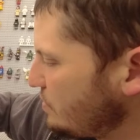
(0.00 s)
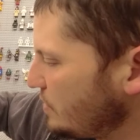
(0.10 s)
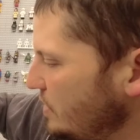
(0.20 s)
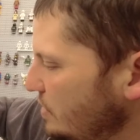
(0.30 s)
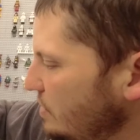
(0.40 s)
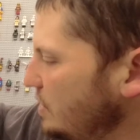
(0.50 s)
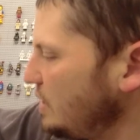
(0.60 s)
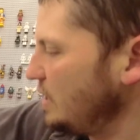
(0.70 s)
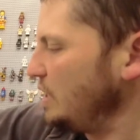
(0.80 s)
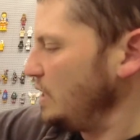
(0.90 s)
the rear.
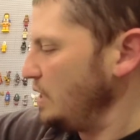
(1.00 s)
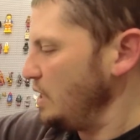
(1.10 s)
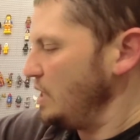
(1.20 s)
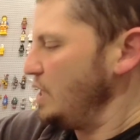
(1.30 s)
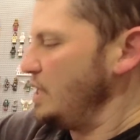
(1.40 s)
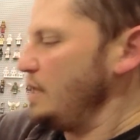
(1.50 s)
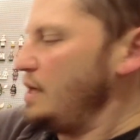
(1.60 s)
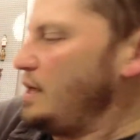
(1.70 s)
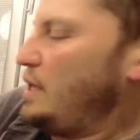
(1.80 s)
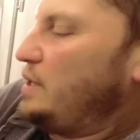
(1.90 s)

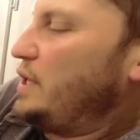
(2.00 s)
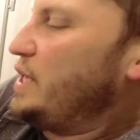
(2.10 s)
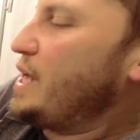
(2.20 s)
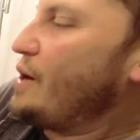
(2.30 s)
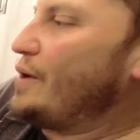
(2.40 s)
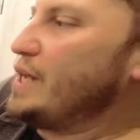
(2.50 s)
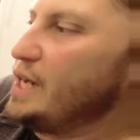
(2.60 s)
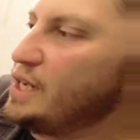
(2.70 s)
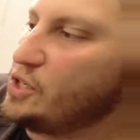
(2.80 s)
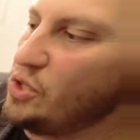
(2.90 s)
I like how I can
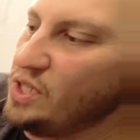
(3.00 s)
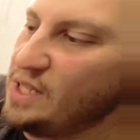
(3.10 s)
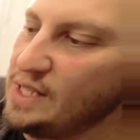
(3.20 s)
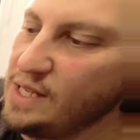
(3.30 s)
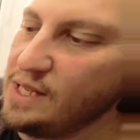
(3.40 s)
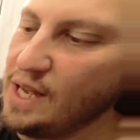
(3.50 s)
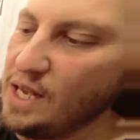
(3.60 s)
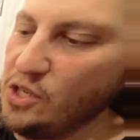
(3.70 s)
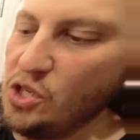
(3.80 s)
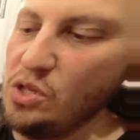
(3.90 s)
actually see the
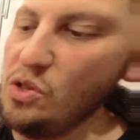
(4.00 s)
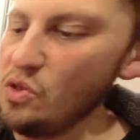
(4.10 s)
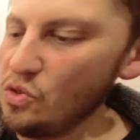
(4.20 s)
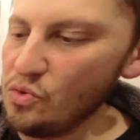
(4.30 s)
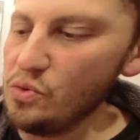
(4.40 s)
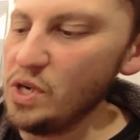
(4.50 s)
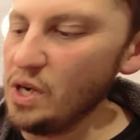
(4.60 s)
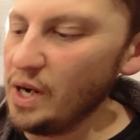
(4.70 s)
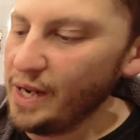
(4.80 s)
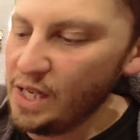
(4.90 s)
engine through
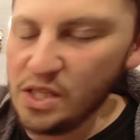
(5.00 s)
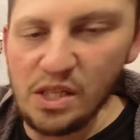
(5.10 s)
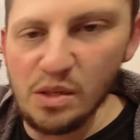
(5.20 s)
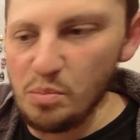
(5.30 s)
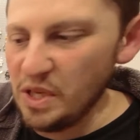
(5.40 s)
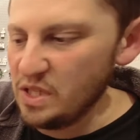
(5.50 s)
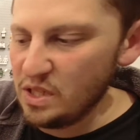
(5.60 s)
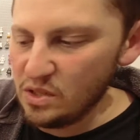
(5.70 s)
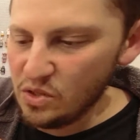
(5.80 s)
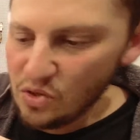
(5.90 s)
here. I can see the
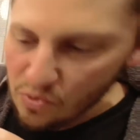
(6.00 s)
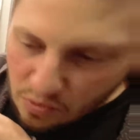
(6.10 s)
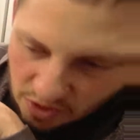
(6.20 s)
pistons through